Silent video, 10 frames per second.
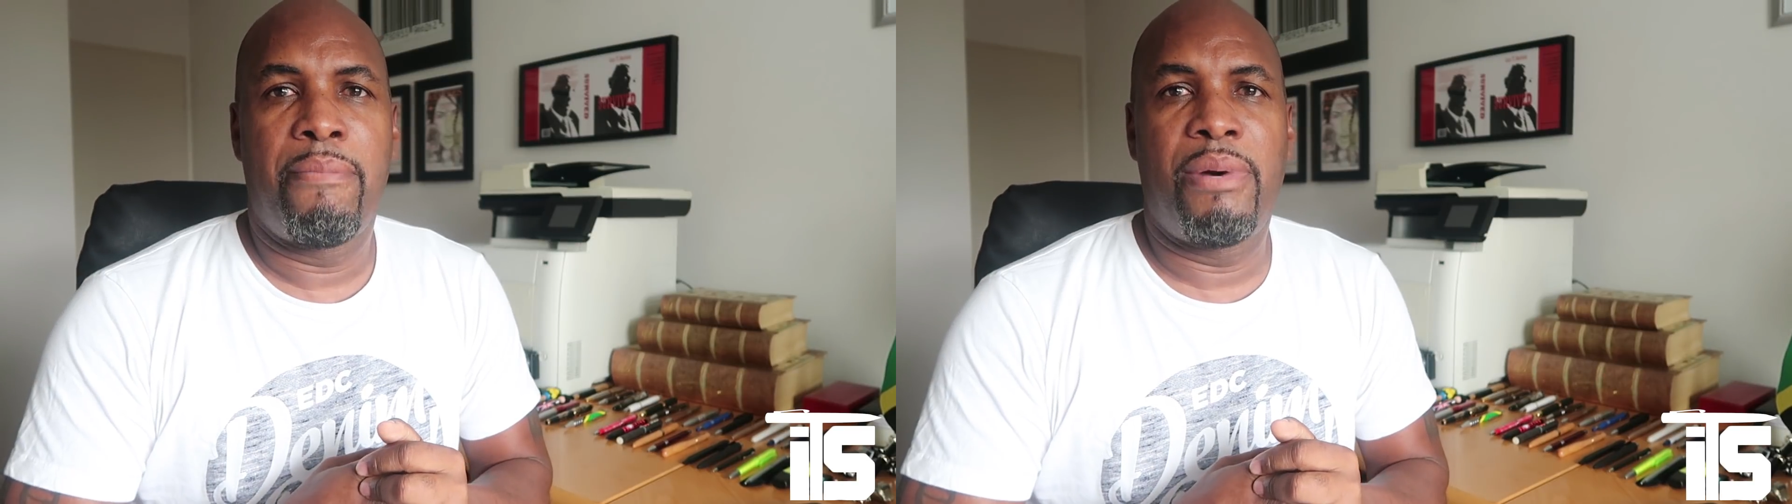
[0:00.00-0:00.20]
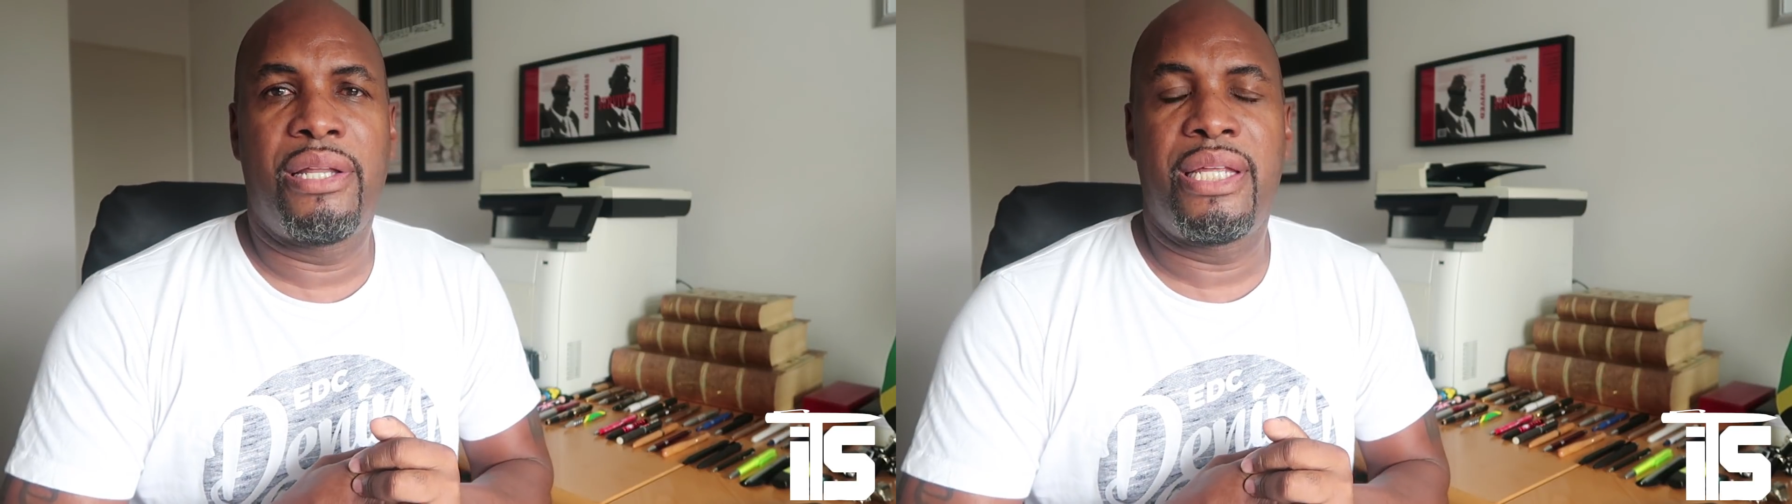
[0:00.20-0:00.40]

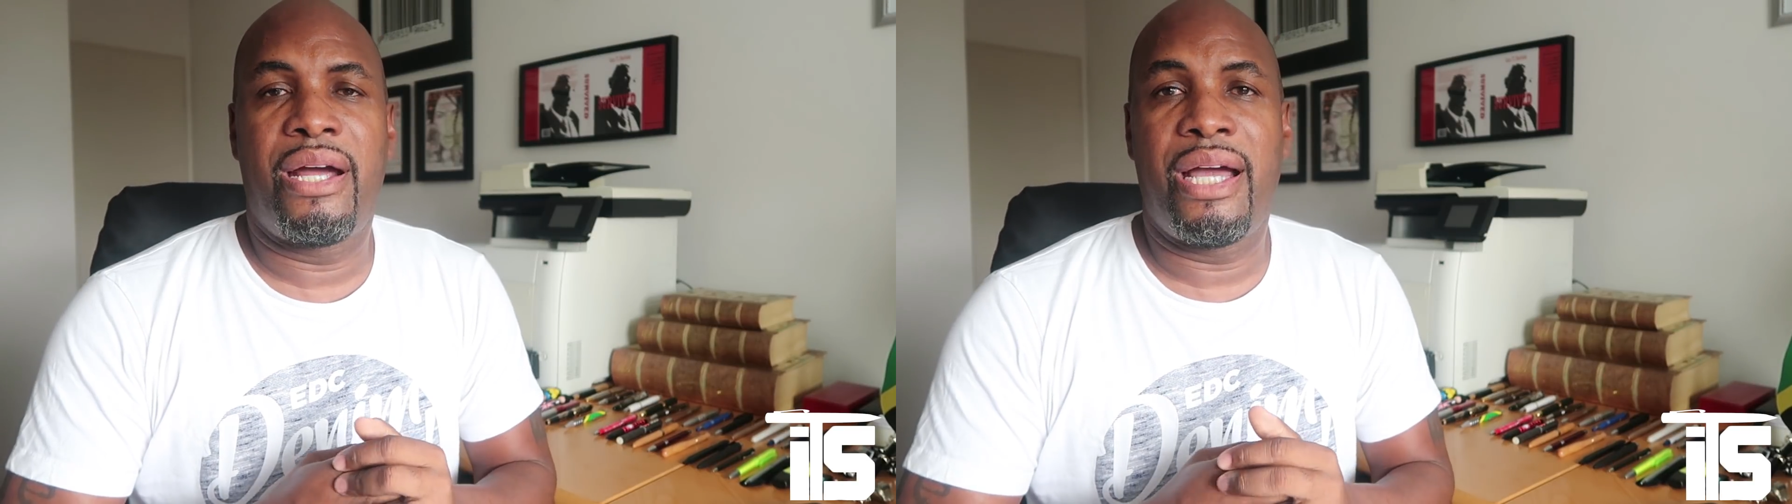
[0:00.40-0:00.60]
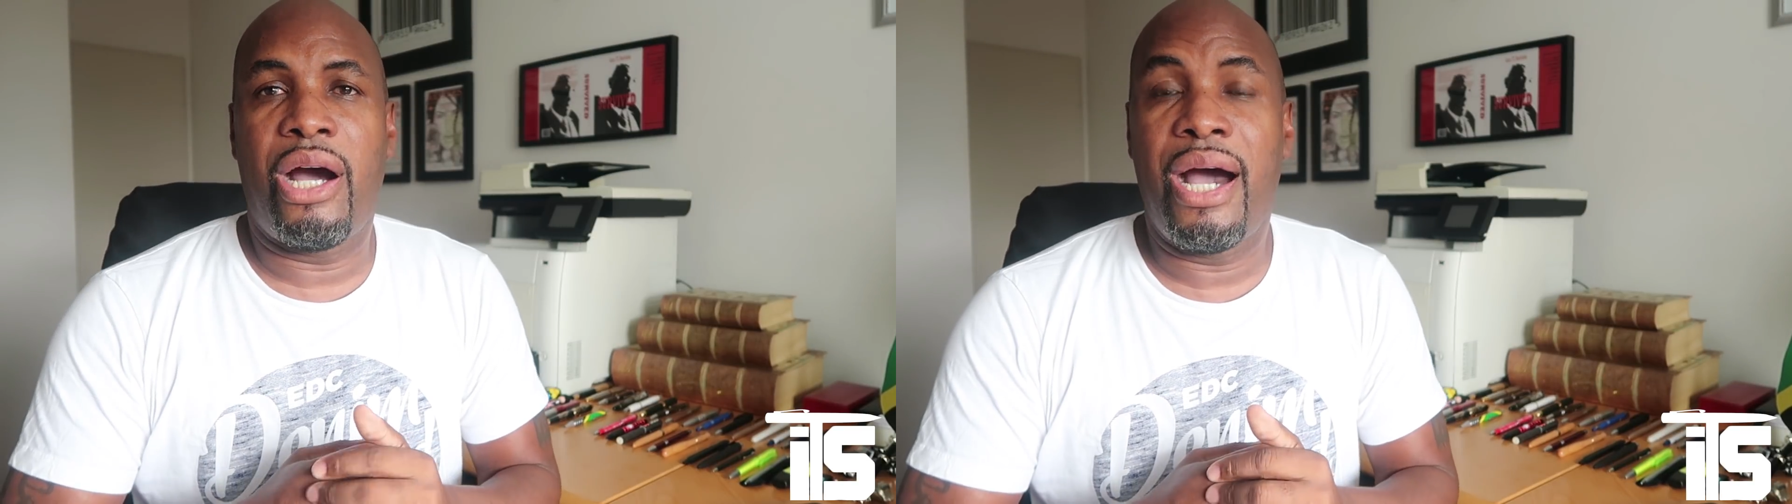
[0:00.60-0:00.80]
but
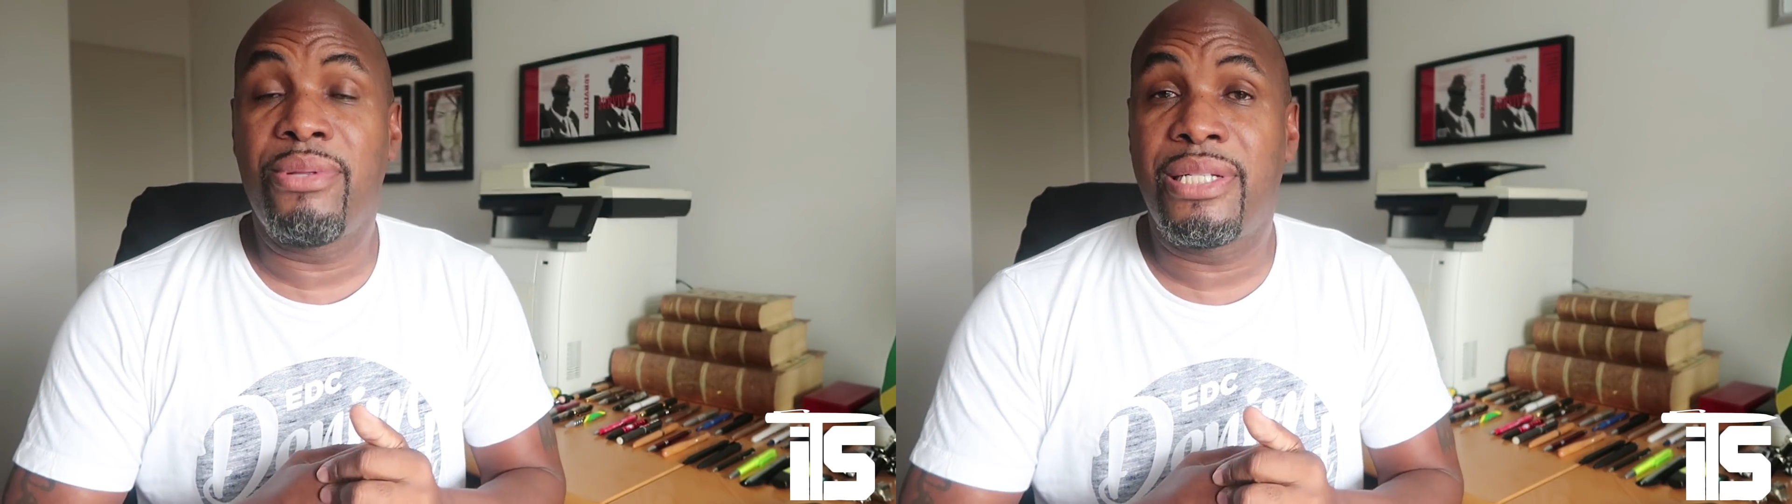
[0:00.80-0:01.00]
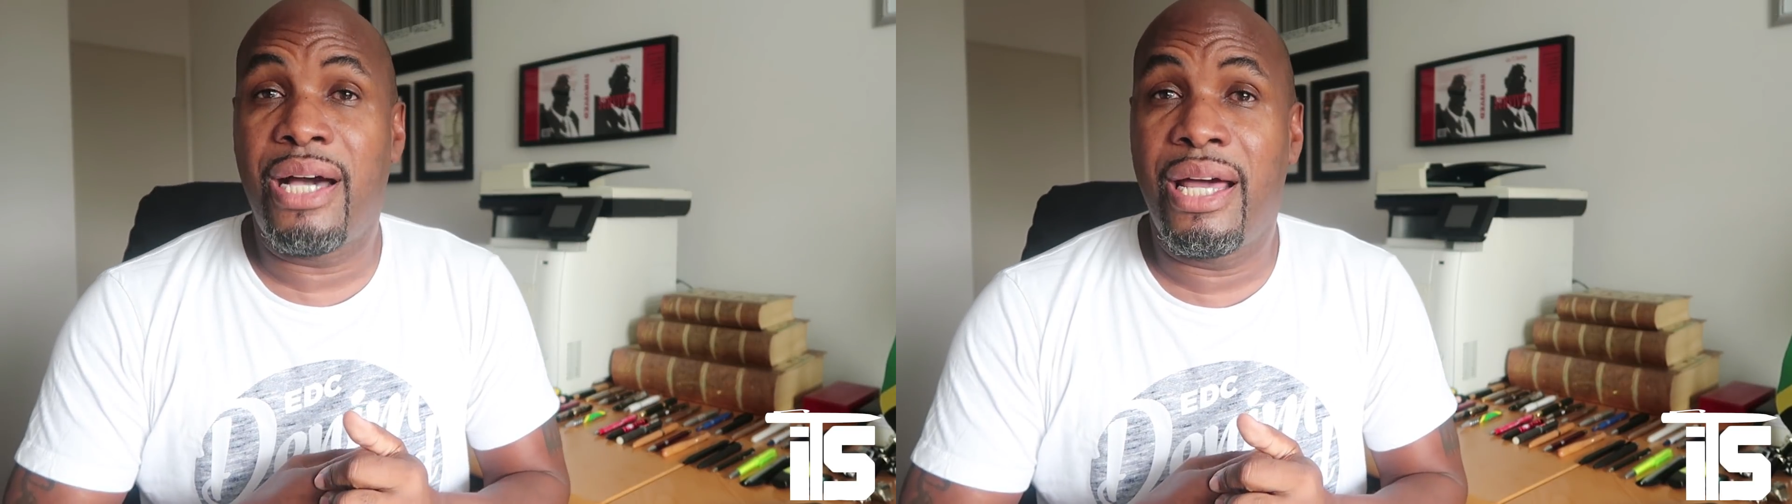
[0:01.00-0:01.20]
their
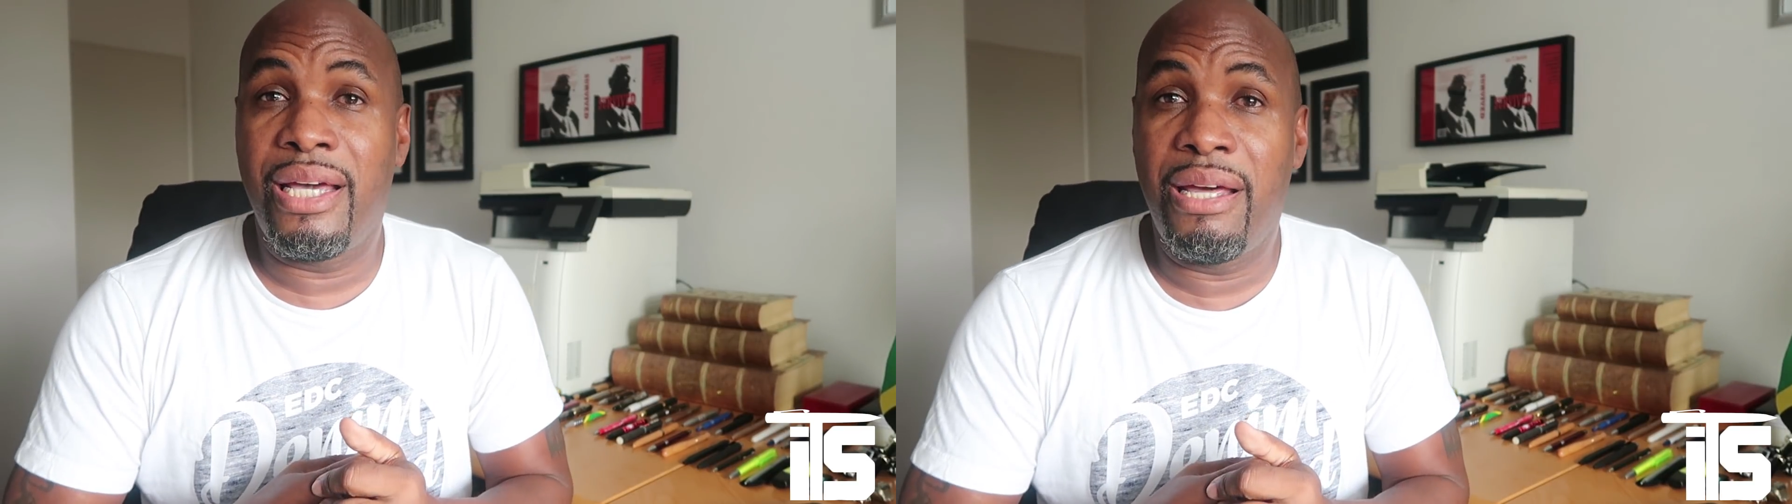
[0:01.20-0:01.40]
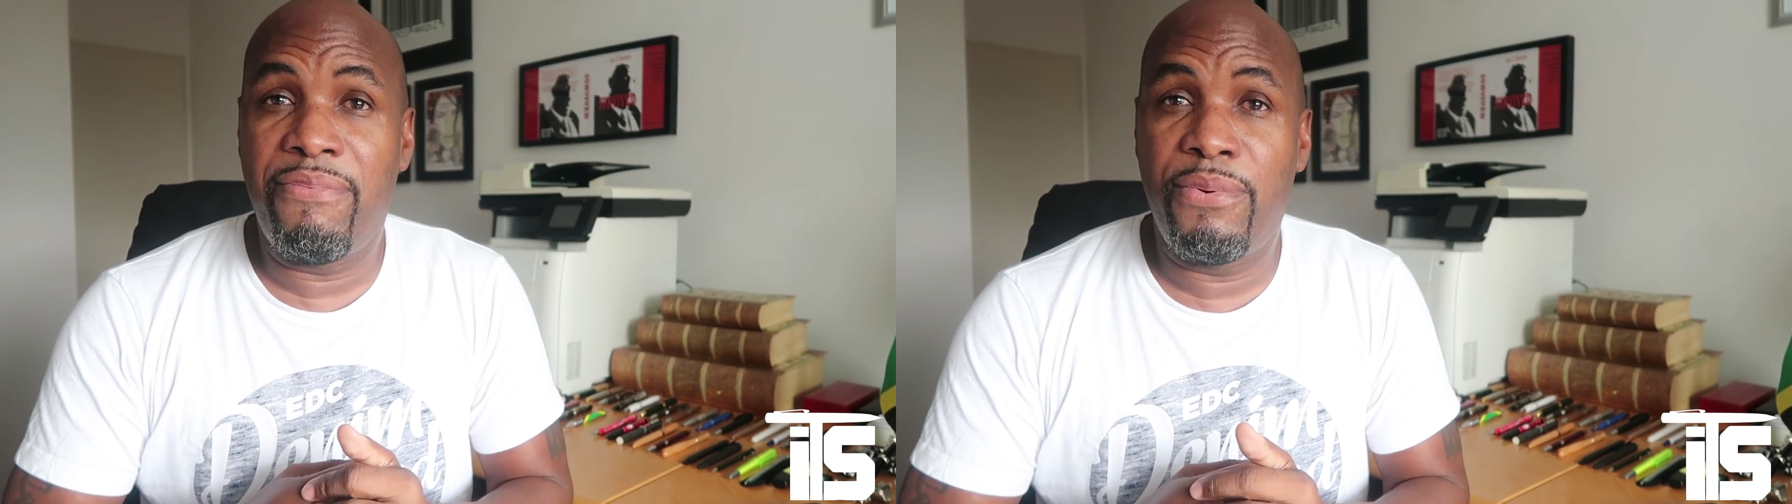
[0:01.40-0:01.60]

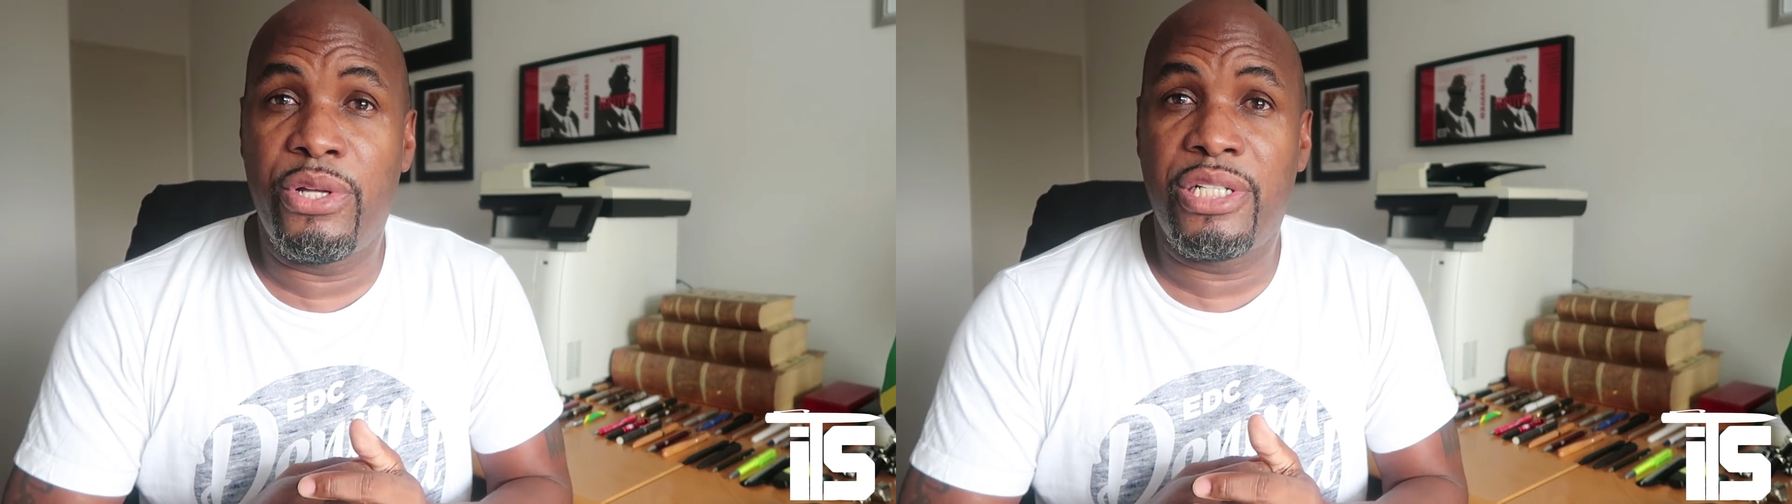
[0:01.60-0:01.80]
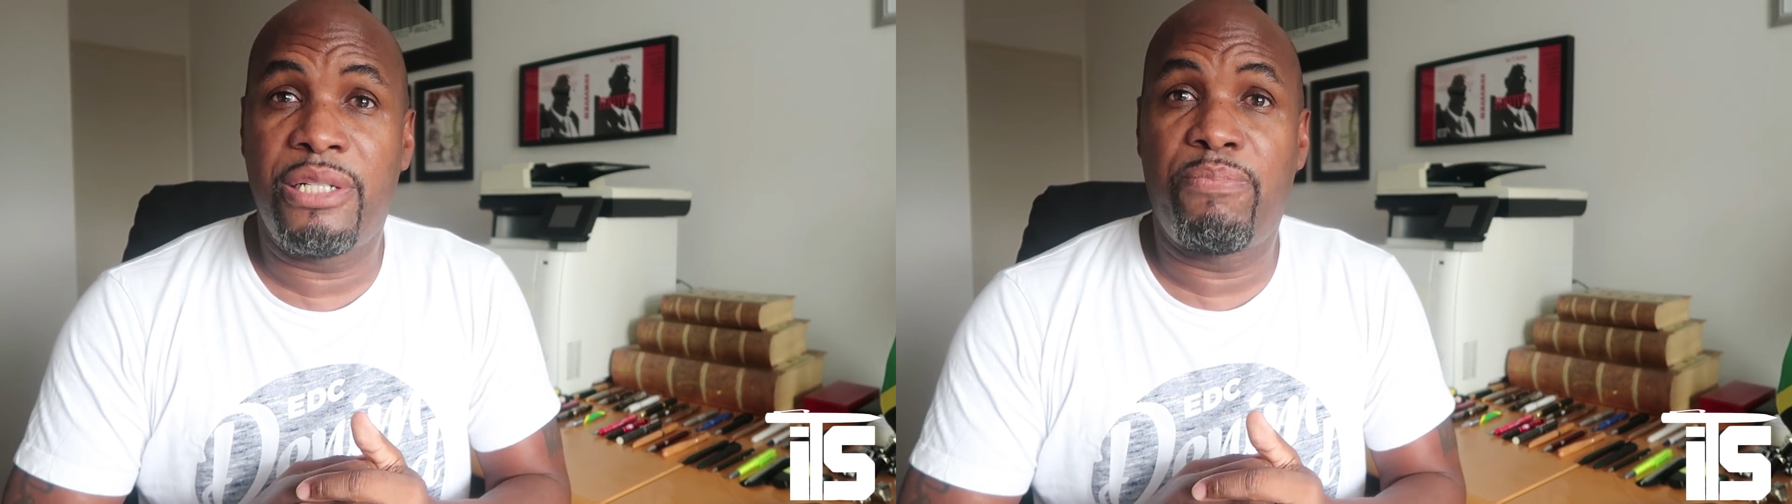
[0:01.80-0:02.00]
outside influences,